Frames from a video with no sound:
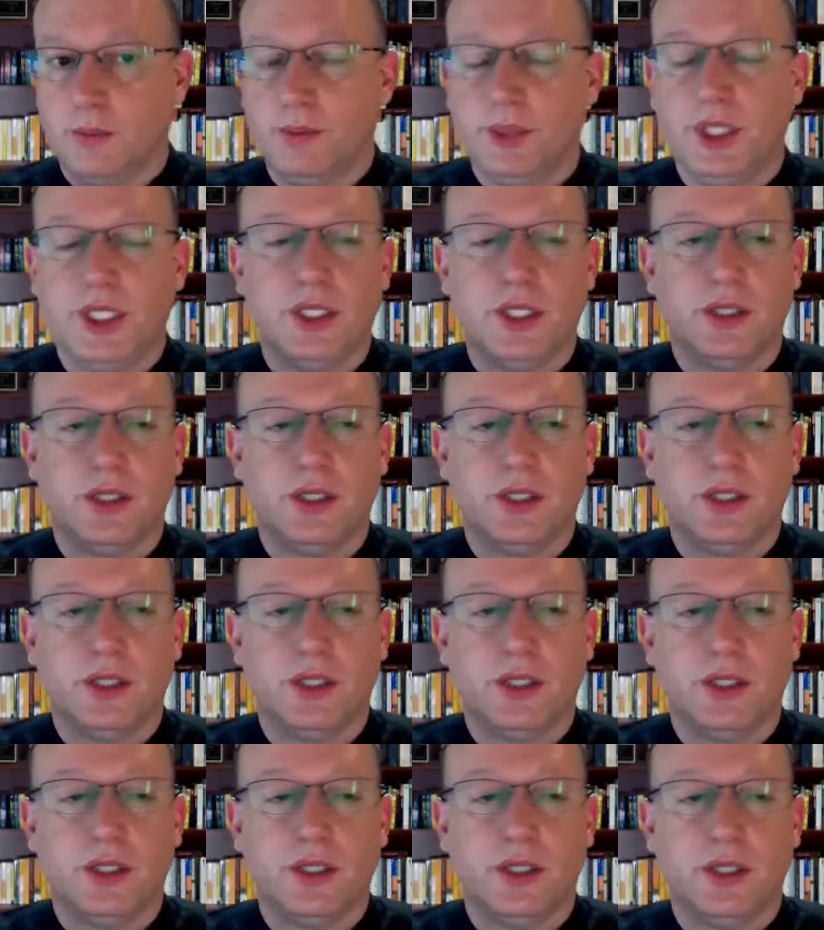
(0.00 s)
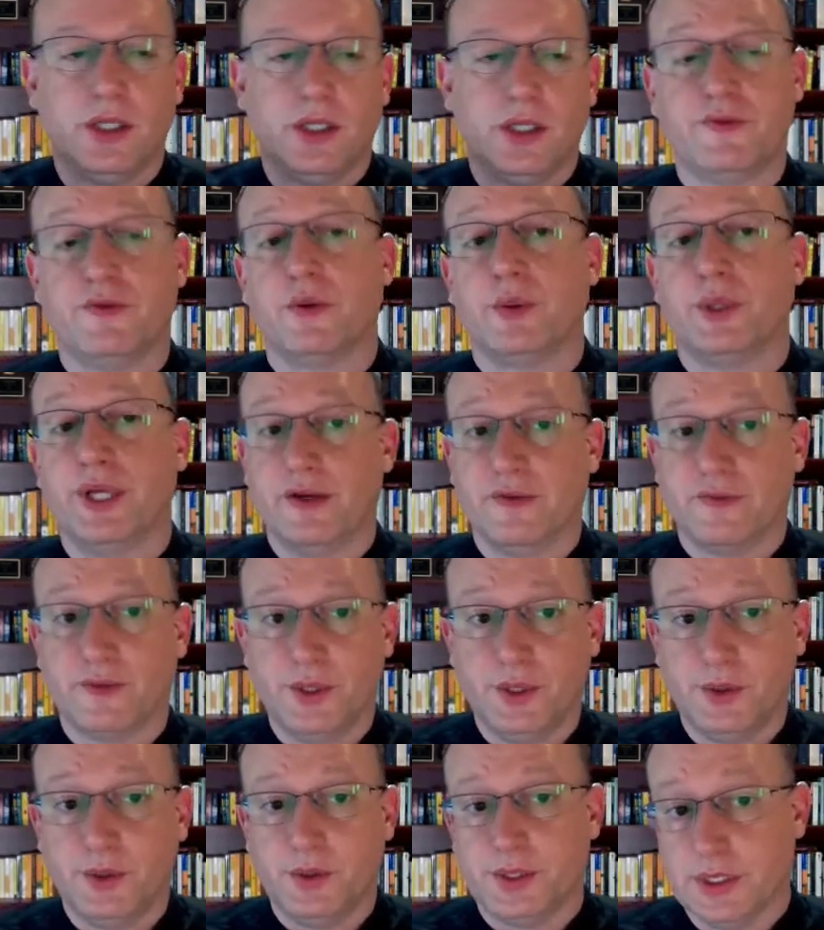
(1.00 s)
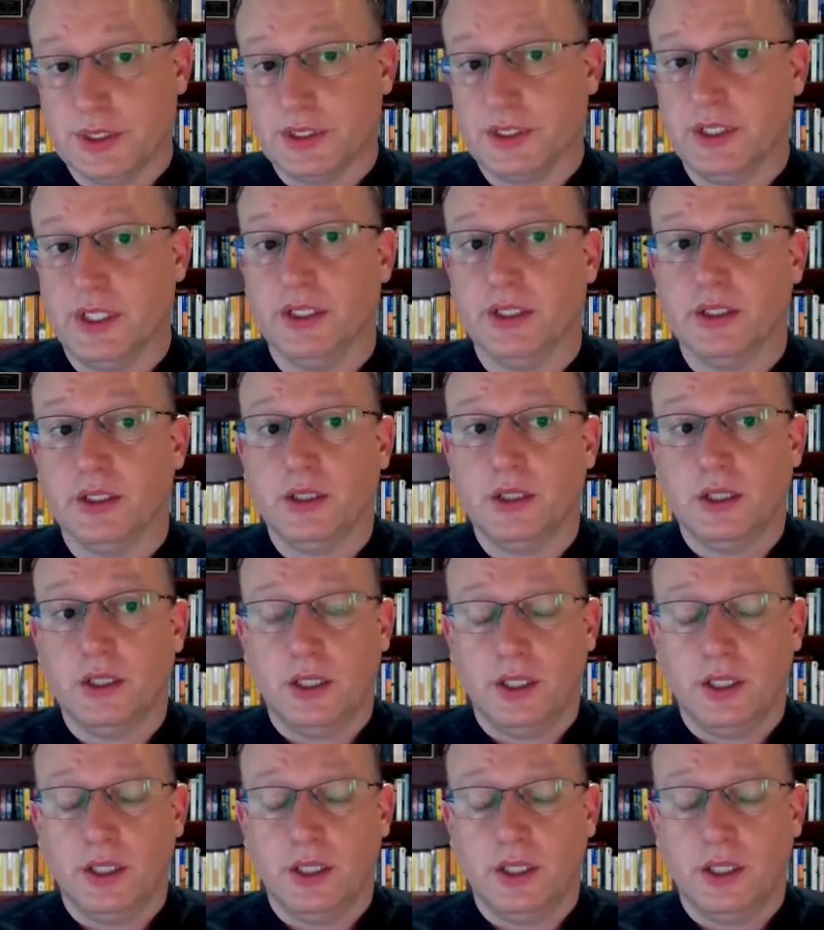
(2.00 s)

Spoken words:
meeting all of those before we ever use this data.